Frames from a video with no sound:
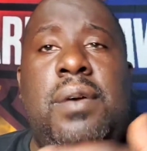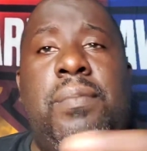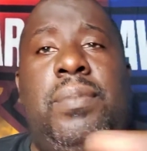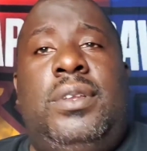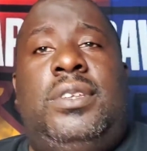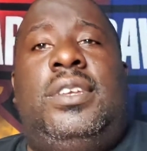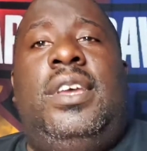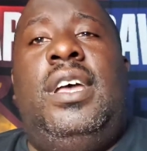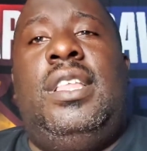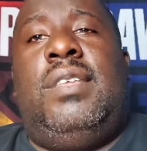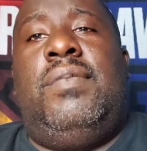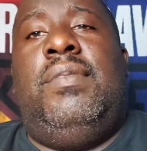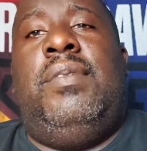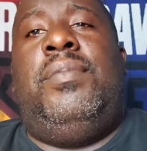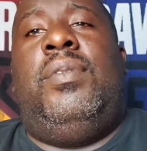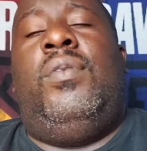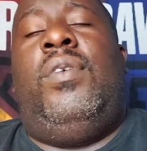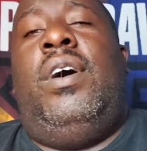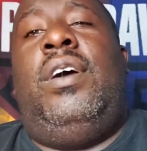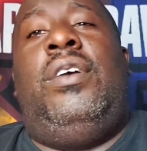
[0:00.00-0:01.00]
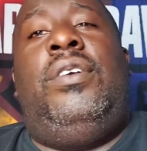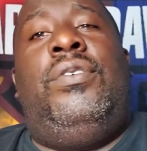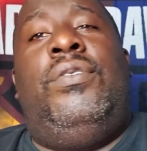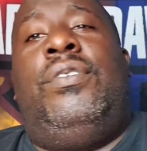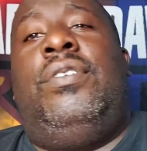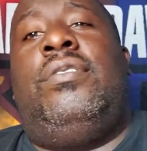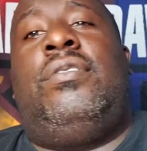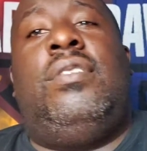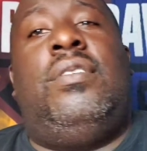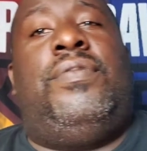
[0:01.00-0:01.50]
But you have to remember why you're
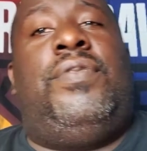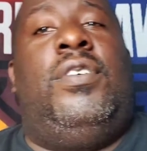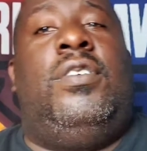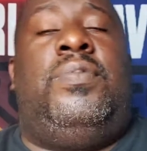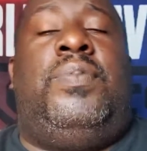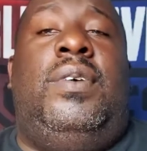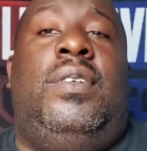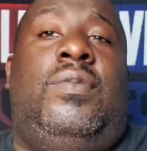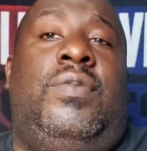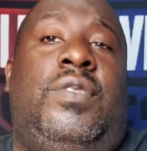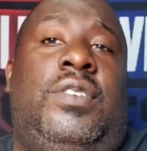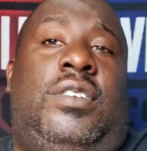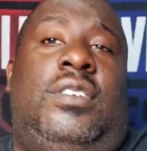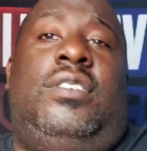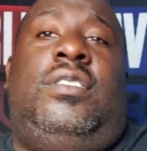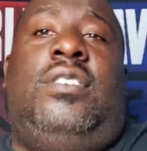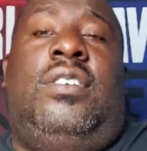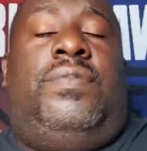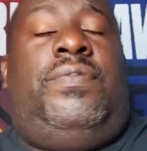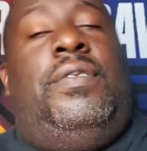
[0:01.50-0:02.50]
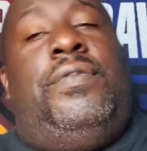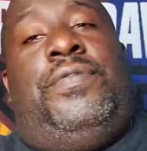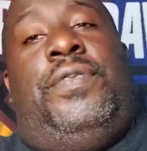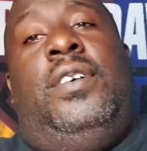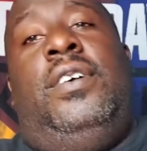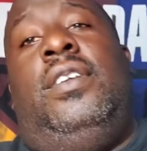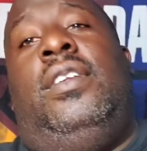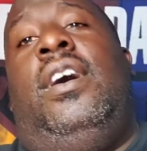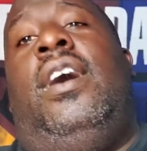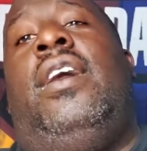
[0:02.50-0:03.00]
doing this in the first place, which is just for
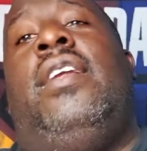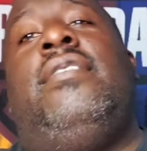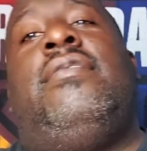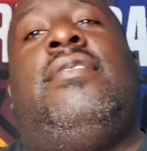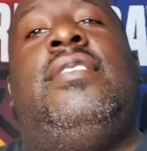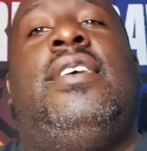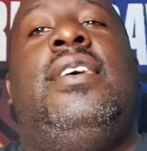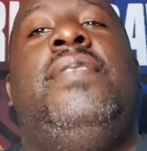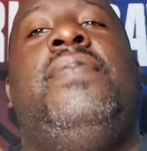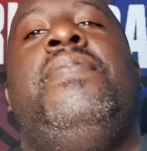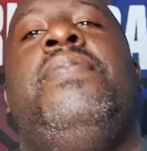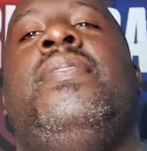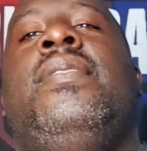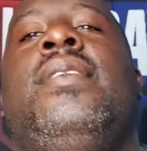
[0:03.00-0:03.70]
fun, honestly,